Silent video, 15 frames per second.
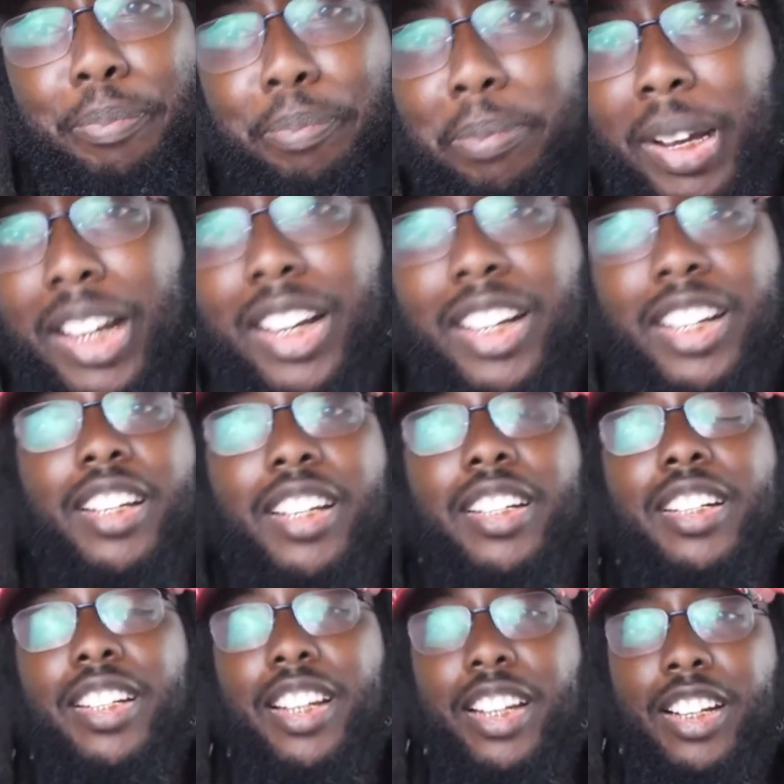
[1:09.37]
blood,
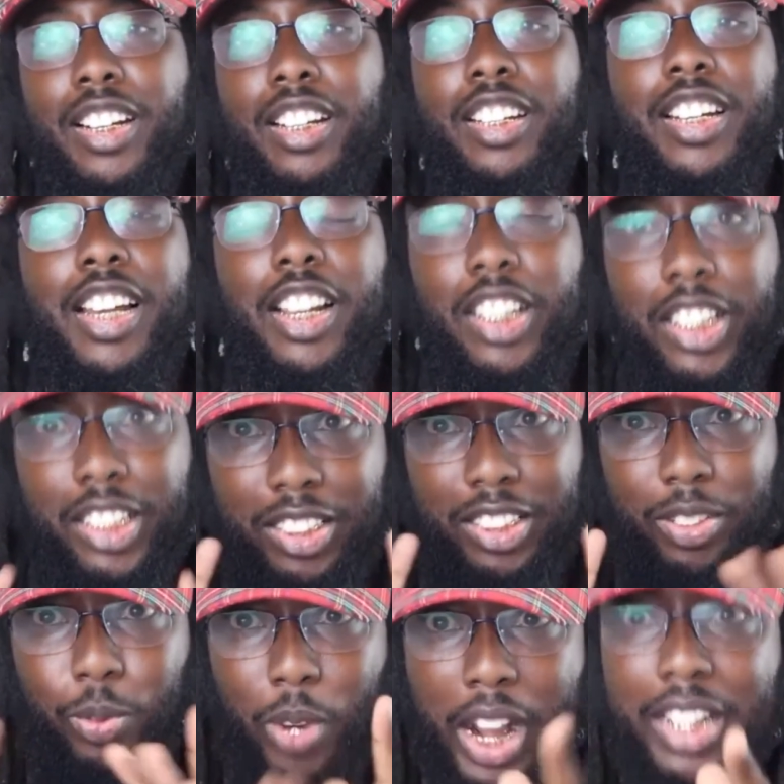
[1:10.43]
nigga. Now listen,
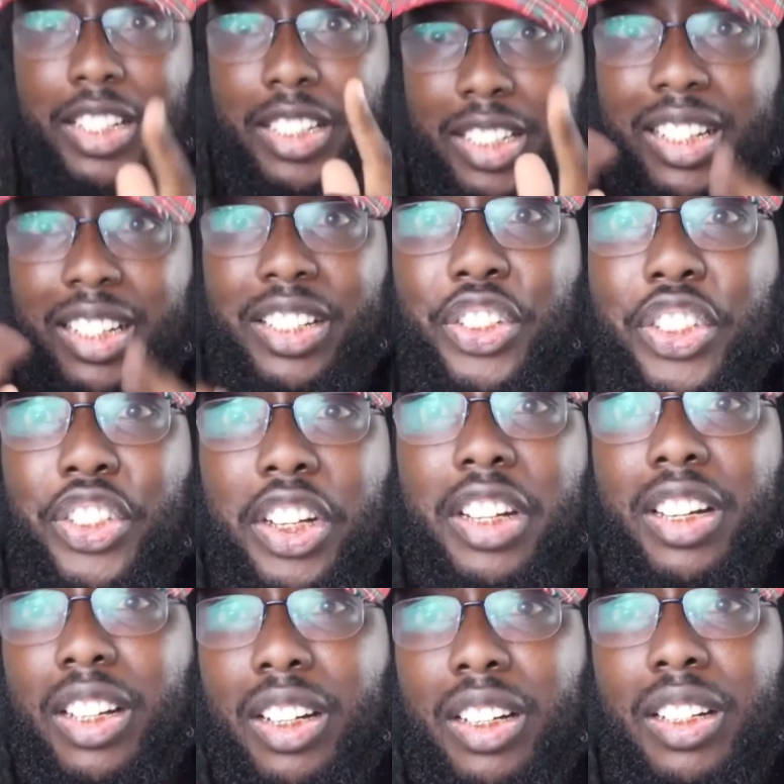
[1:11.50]
watch this shit.